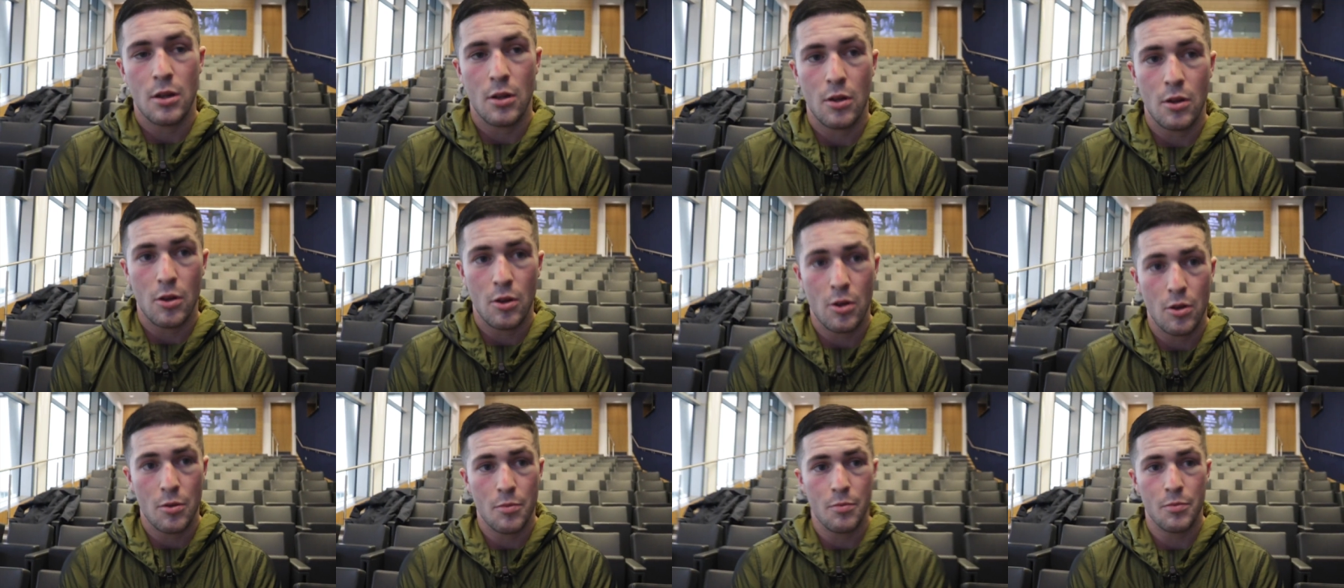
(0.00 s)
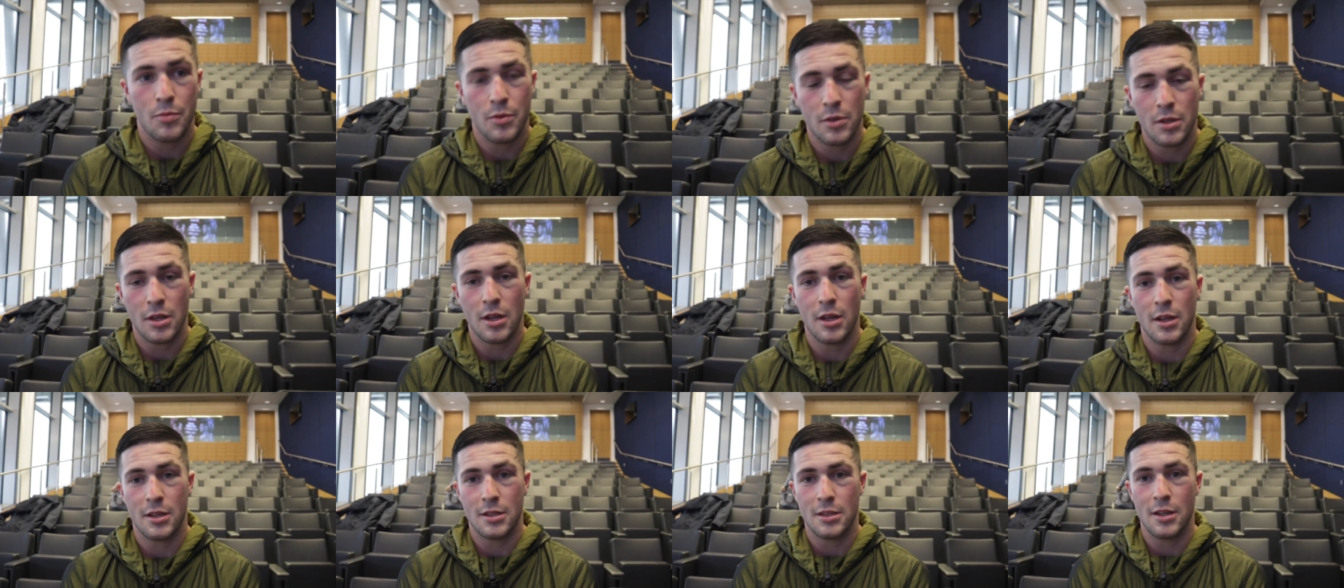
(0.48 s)
Um,
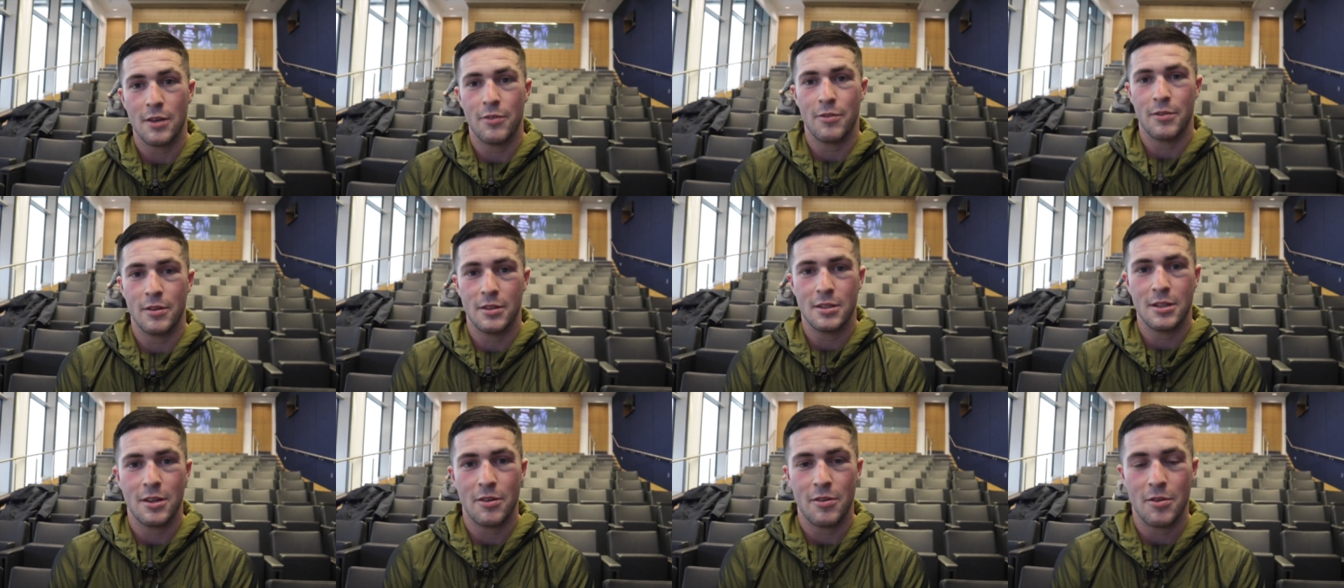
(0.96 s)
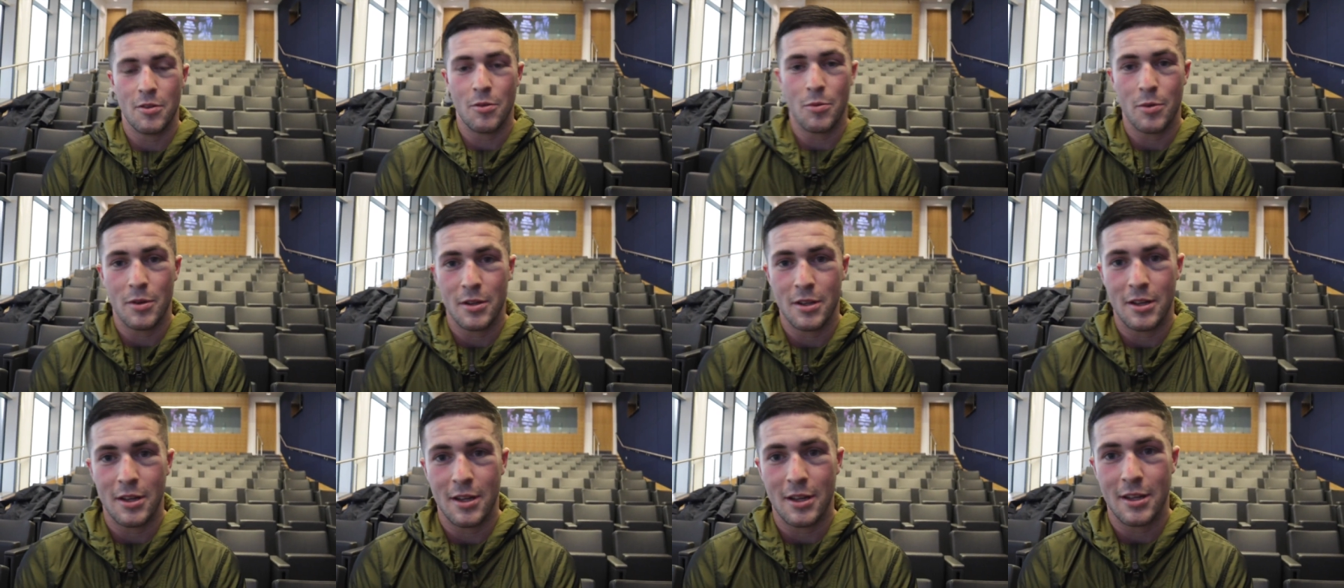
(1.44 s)
yeah, definitely Terry will
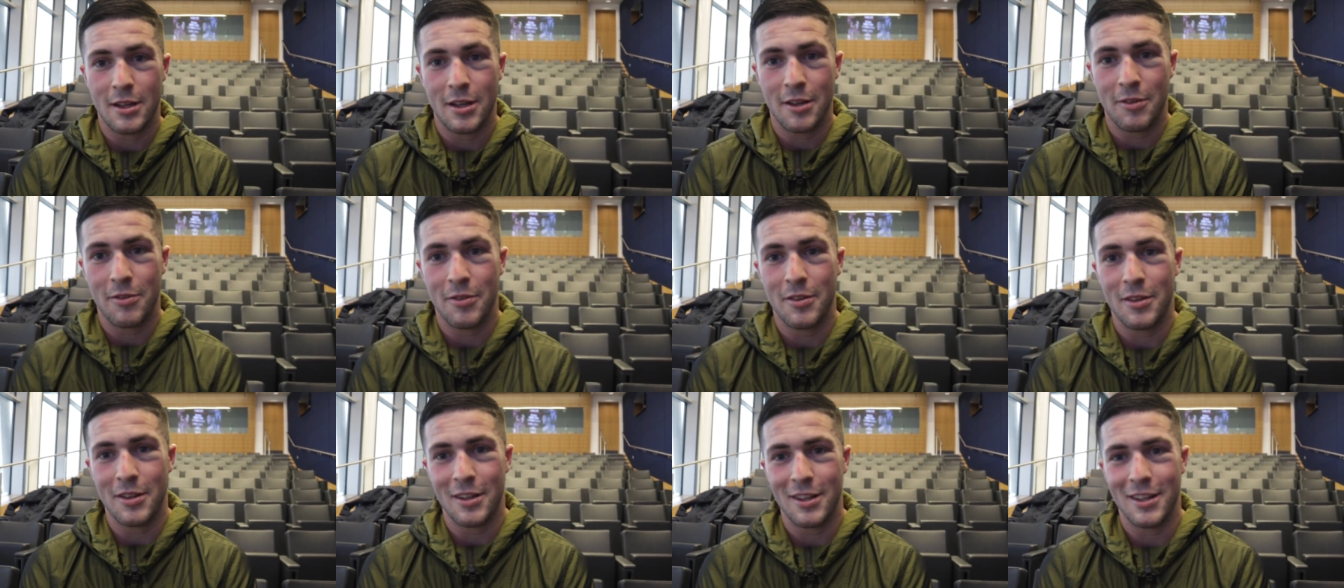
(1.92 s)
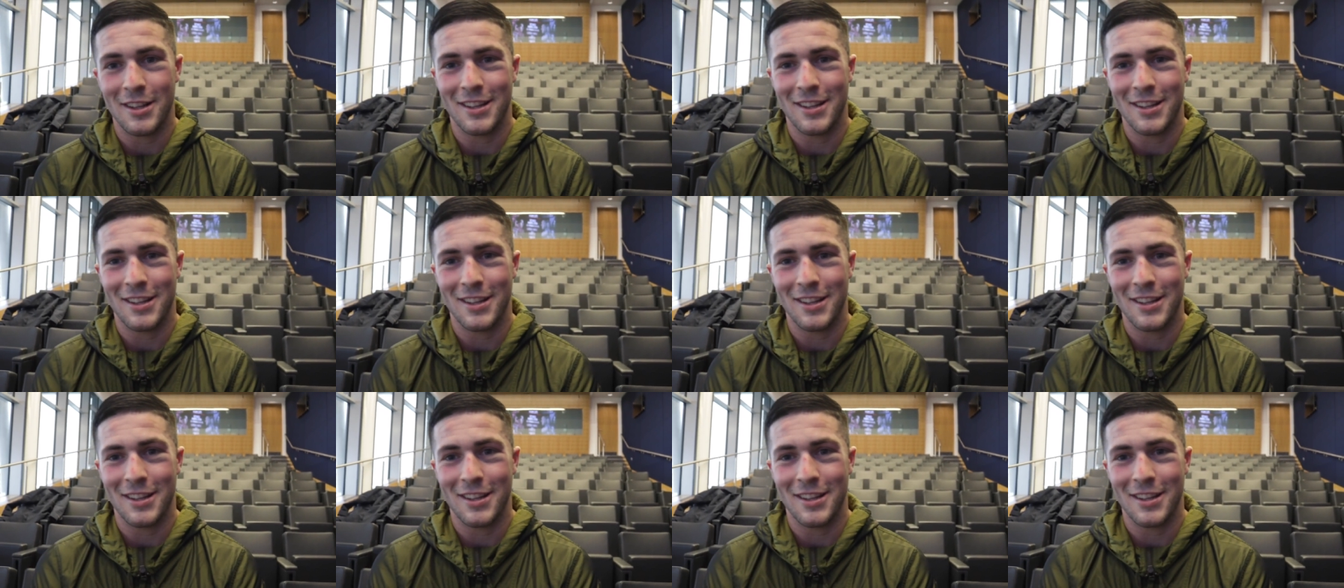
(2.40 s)
win. Yeah, definitely.